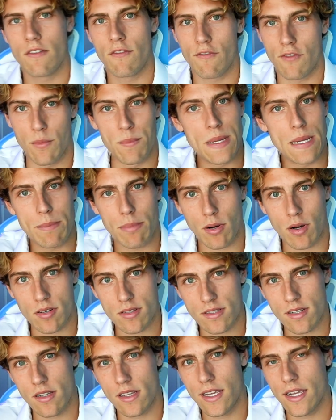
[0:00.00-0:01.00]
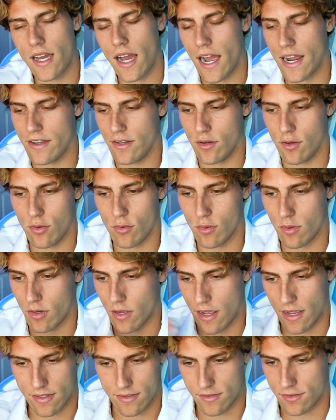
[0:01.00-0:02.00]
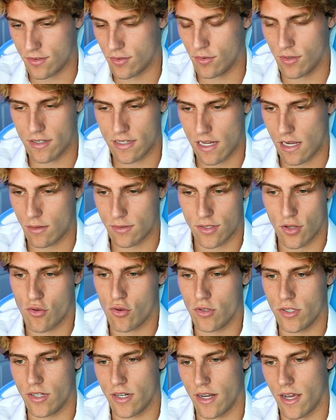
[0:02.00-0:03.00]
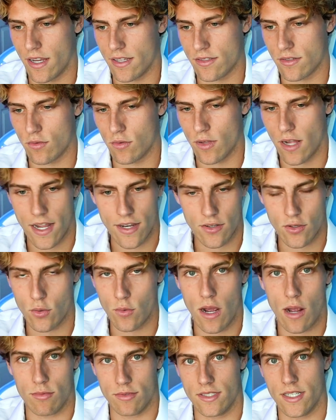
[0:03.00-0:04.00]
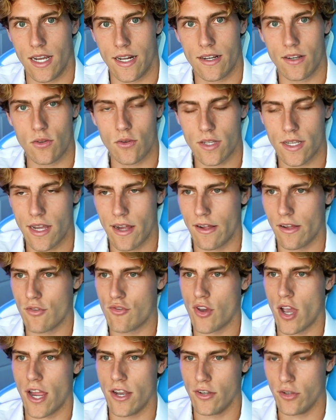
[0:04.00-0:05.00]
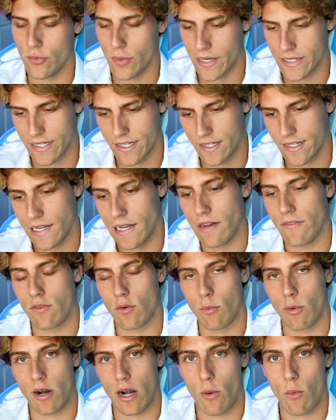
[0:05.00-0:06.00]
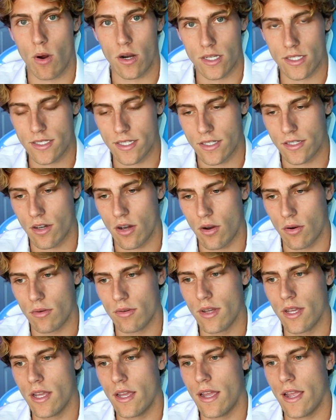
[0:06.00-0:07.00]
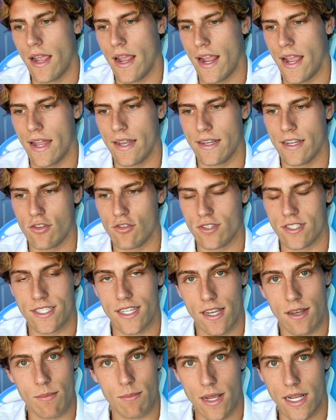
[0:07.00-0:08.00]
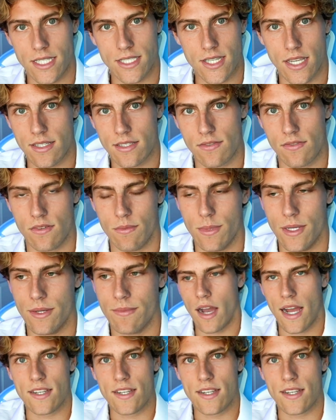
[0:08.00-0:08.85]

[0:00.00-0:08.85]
For me personally, I knew as soon as I was a junior in high school, I knew I was not gonna go to college. I knew I didn't need it for where I wanted to go and it just didn't make sense for me.